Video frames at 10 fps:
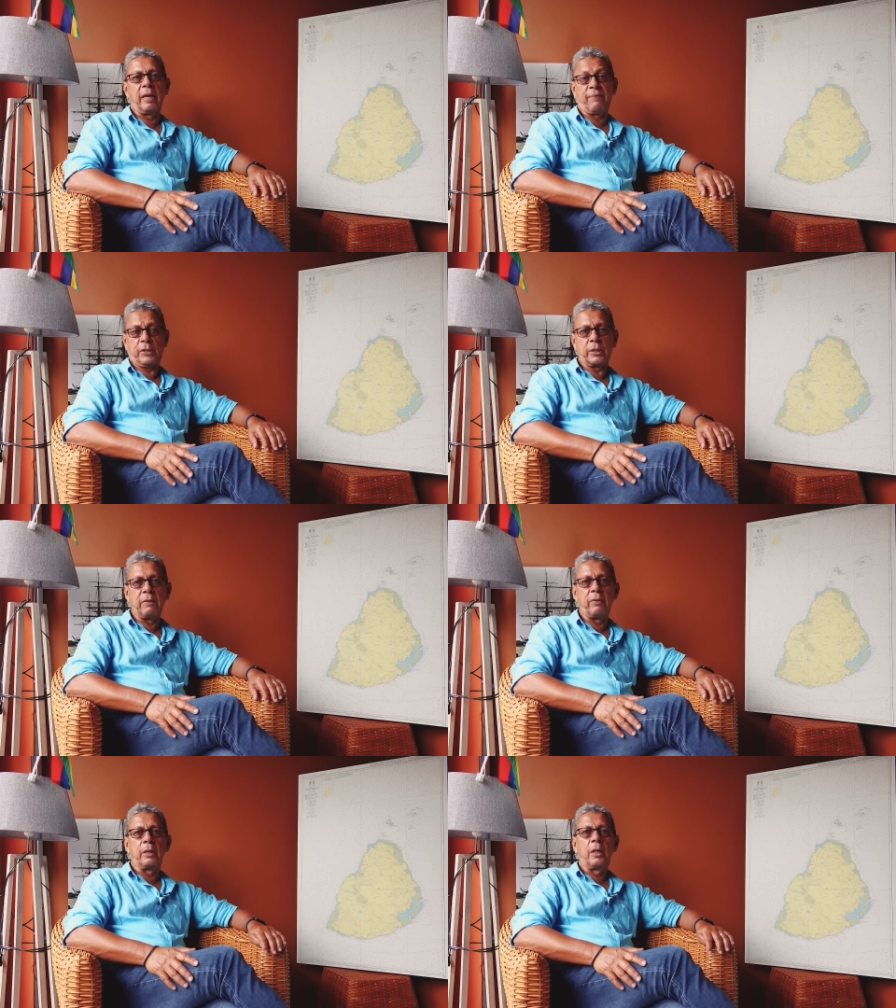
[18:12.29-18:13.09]

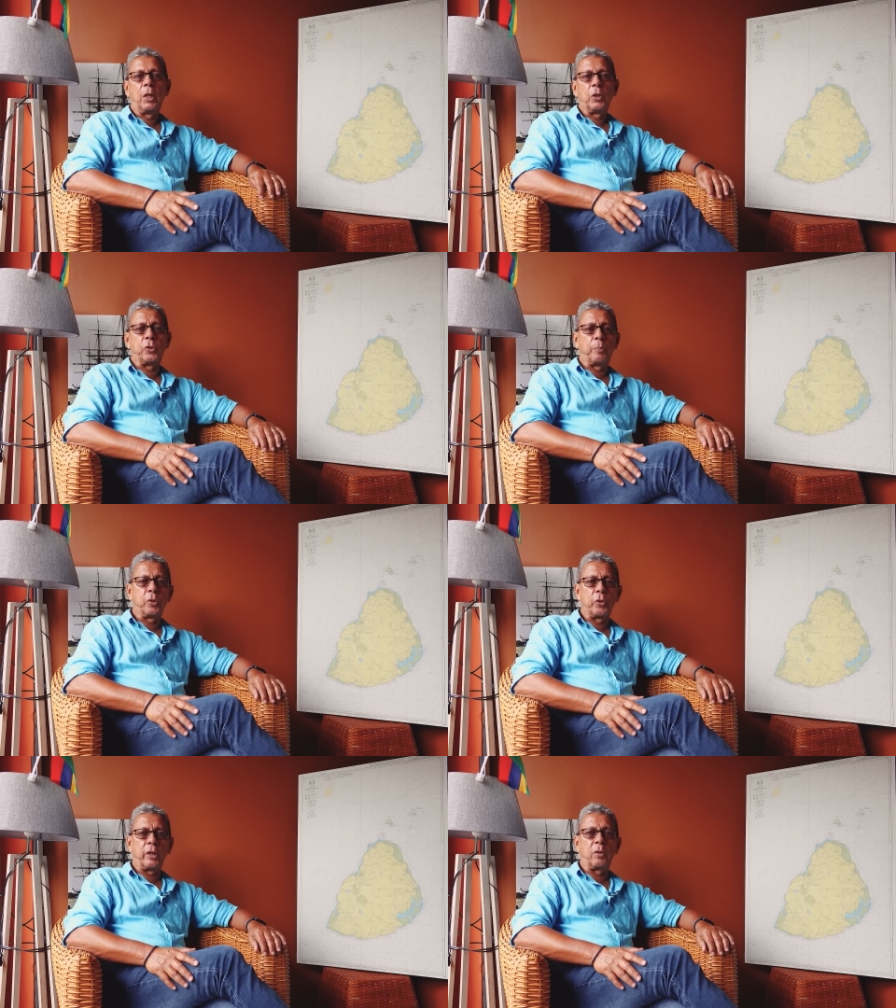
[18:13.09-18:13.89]
effectively the
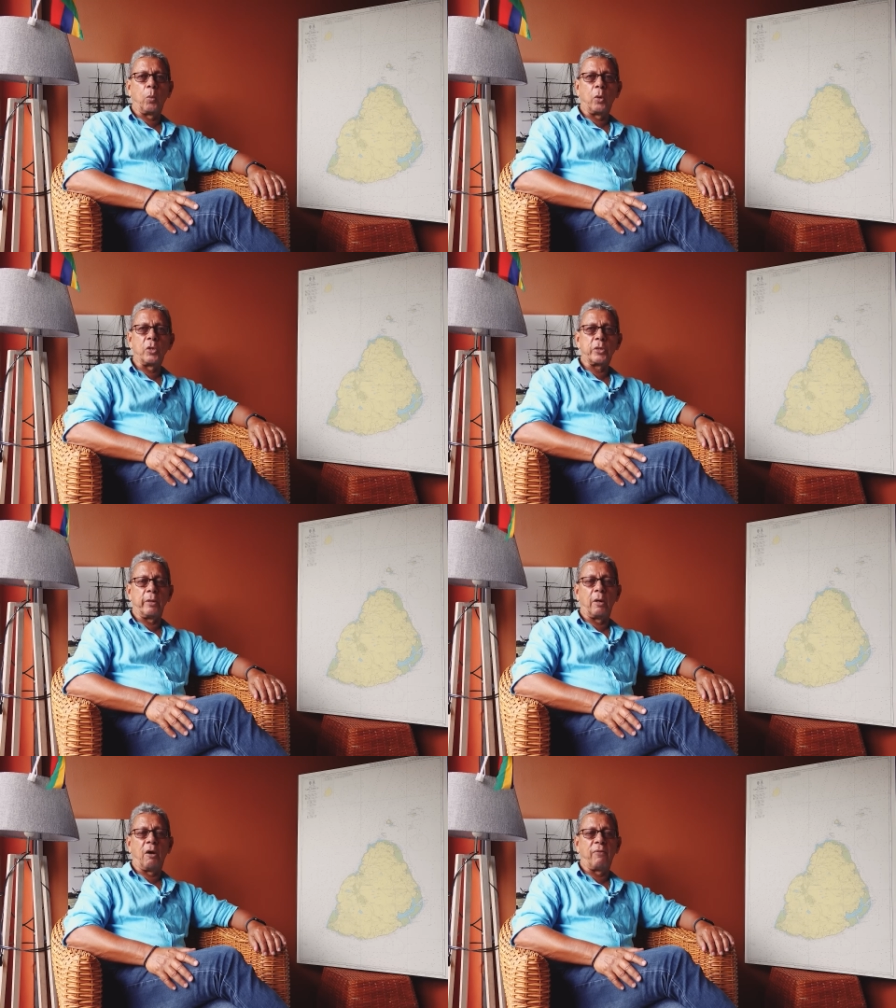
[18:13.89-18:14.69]
product was
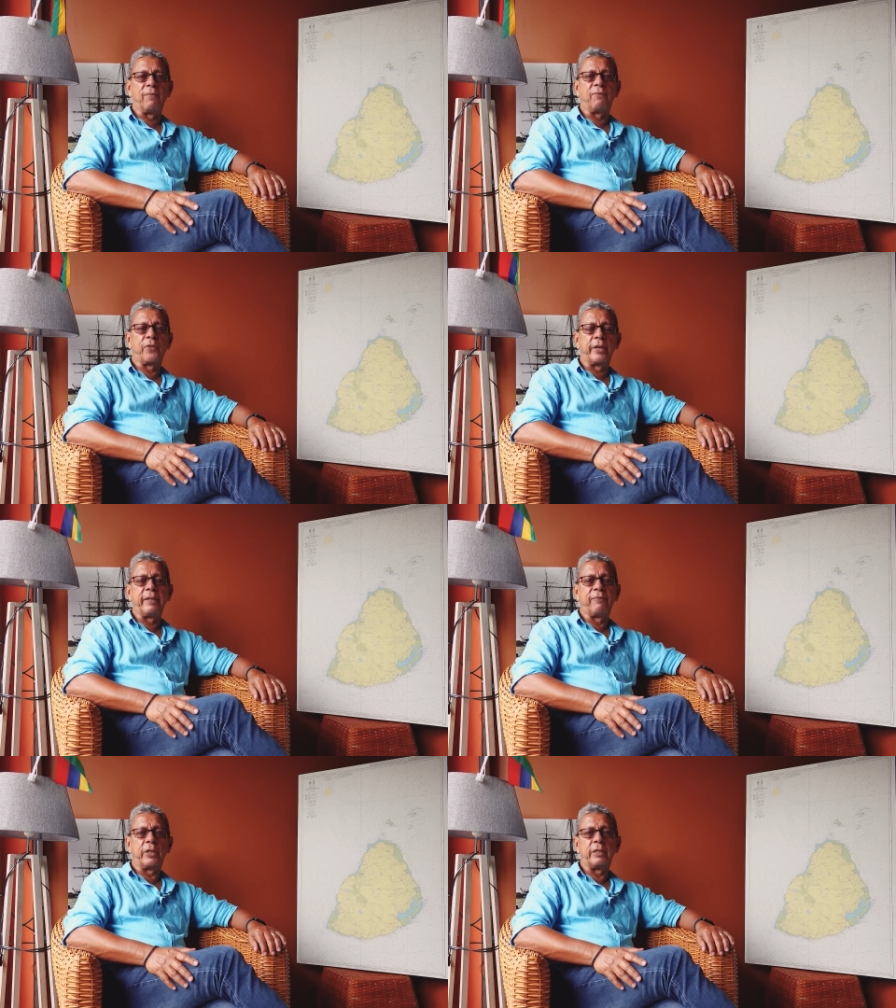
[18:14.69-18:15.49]
of a
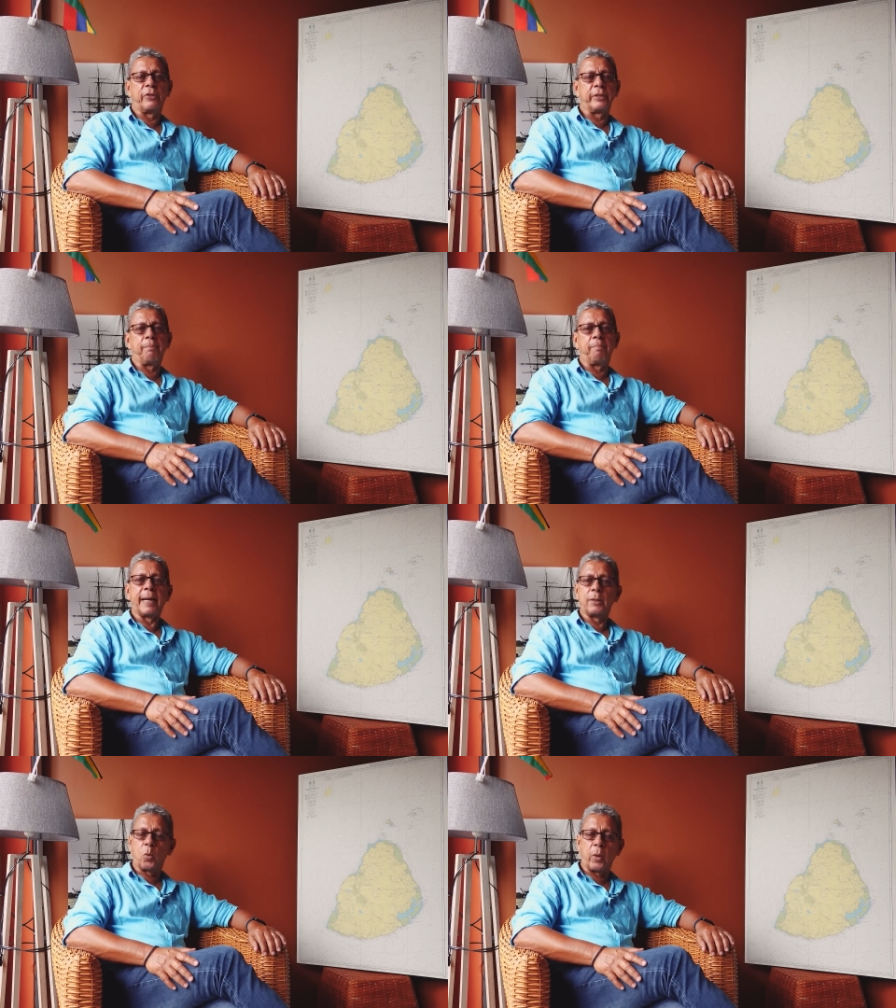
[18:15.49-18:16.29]
very
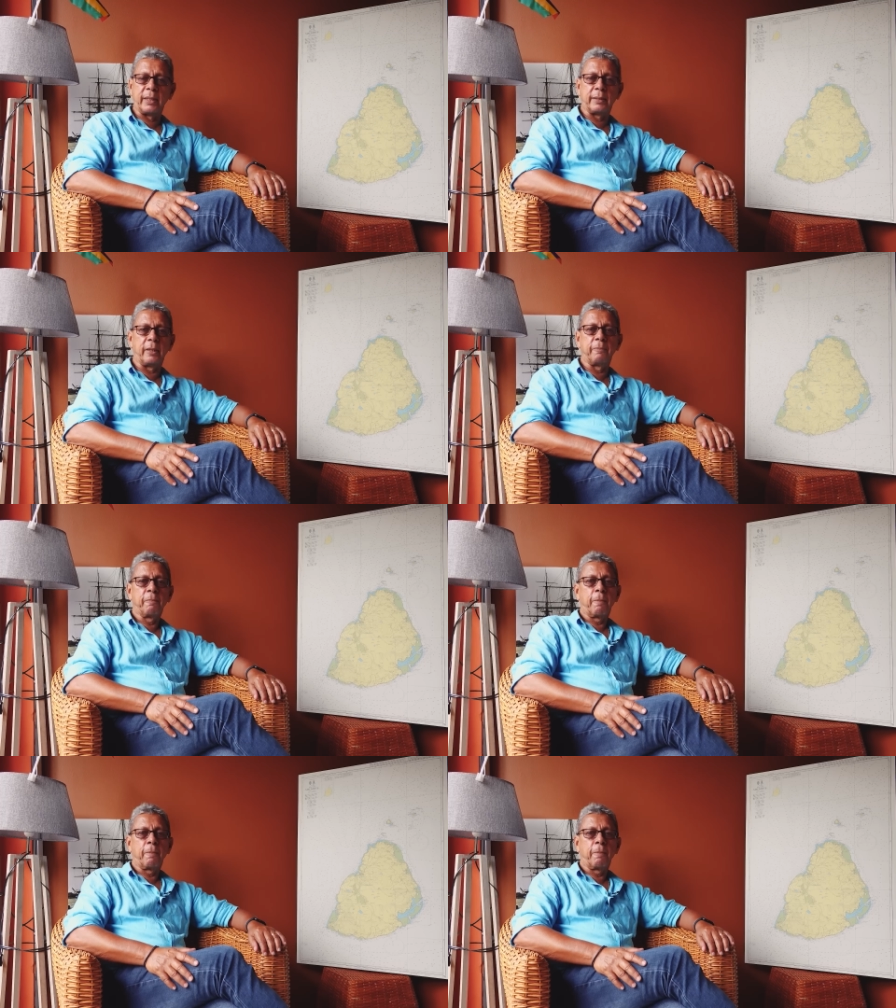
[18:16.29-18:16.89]
bad quality,